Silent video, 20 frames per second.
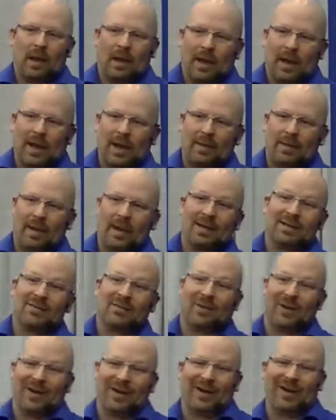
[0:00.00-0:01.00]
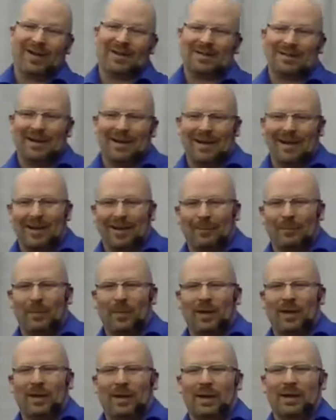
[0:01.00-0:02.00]
And that's very exciting,
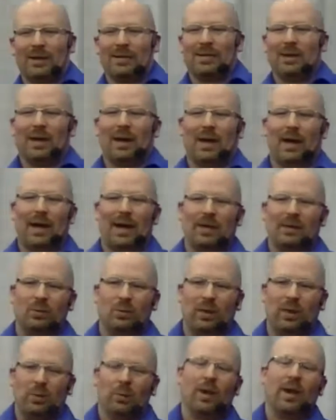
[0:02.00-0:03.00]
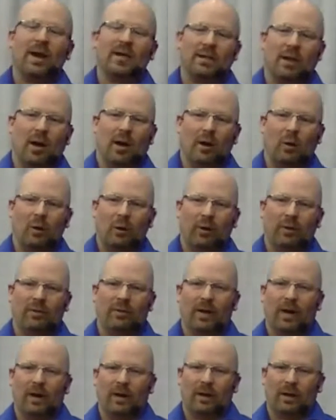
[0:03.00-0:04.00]
because as we raise our own
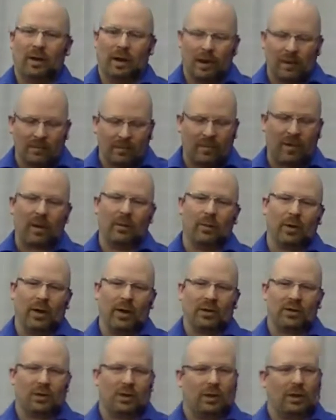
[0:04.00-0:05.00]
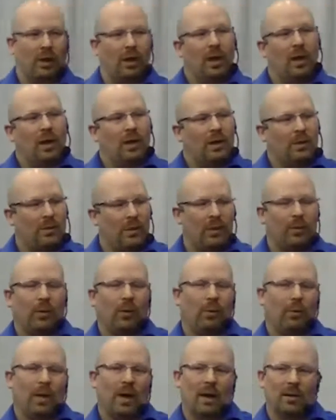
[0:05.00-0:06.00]
vibration, the people
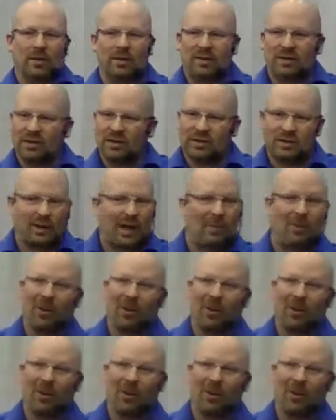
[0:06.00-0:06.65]
around us just come